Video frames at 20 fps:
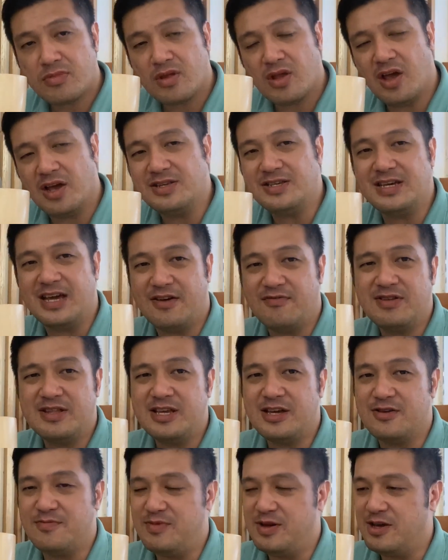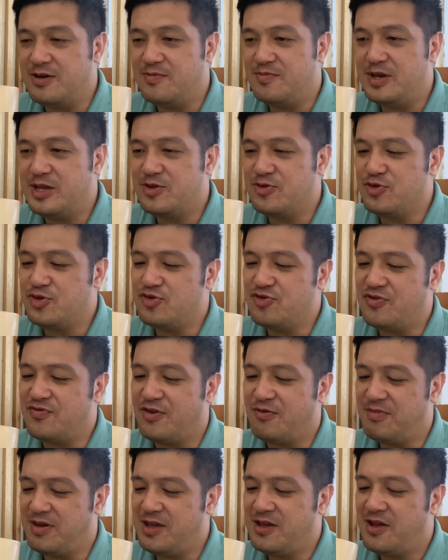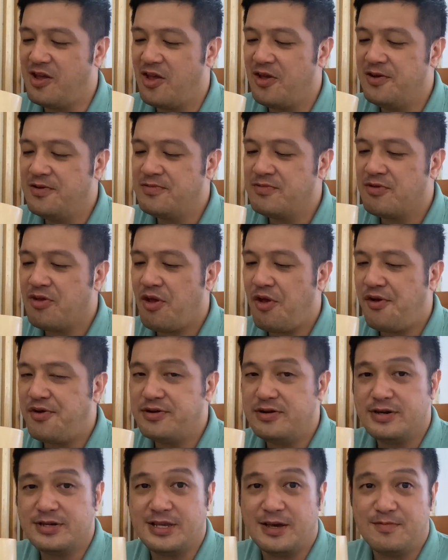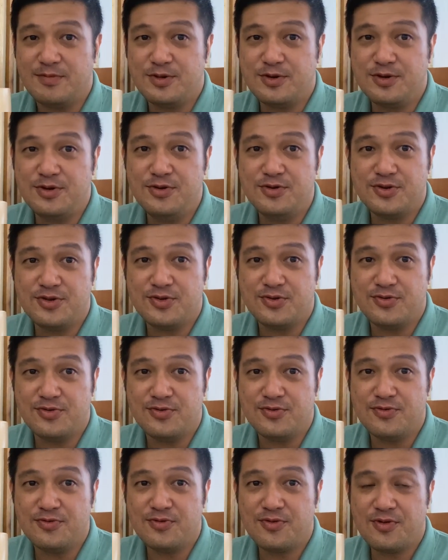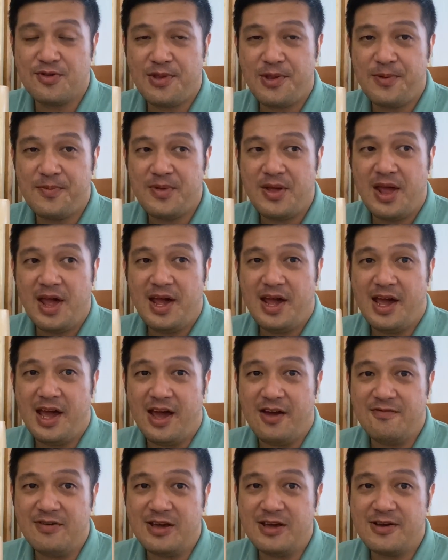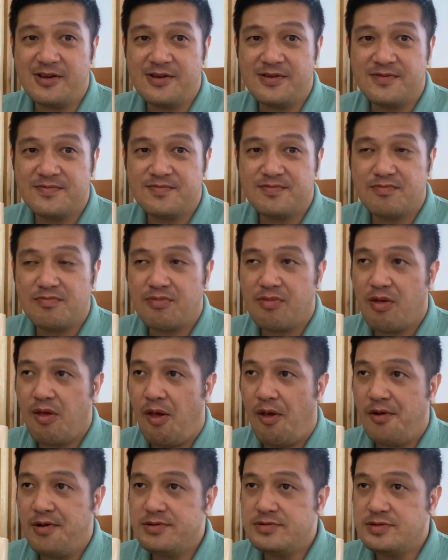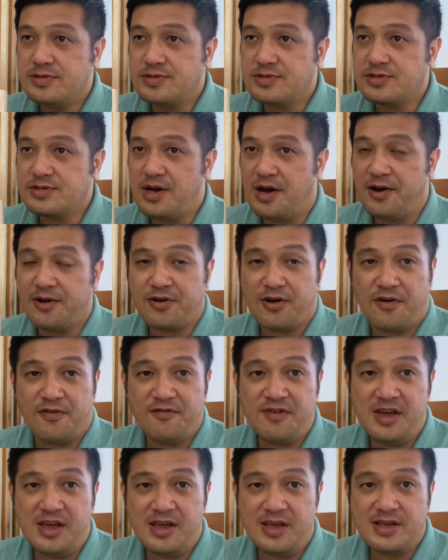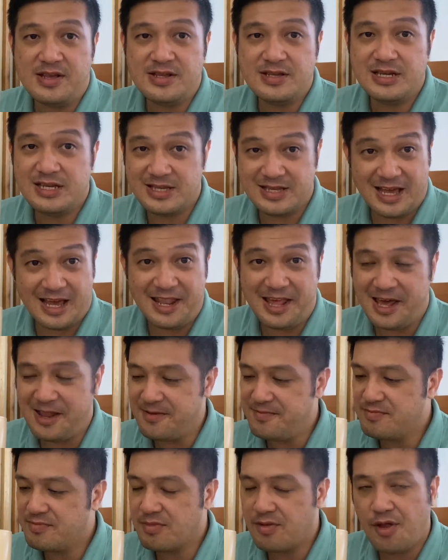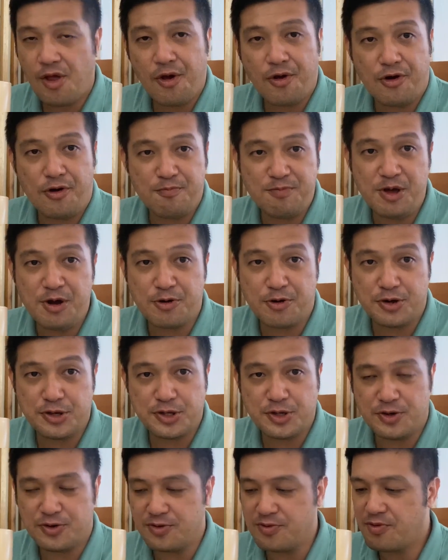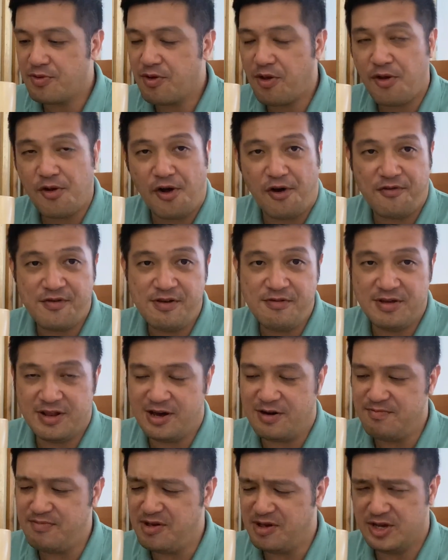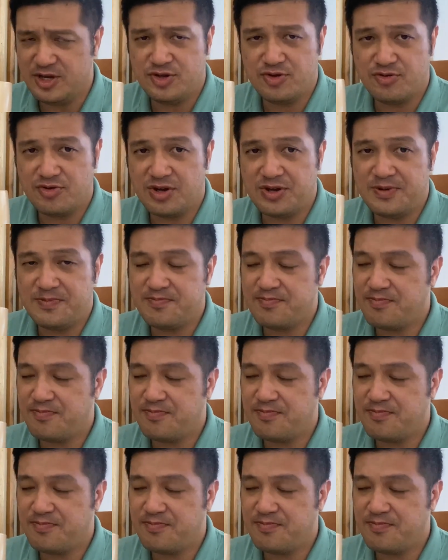Actually, everything will be a bit too sweet for me because I'm so used to having coffee just like that. Kopi O kosong. Coffee without milk and sugar.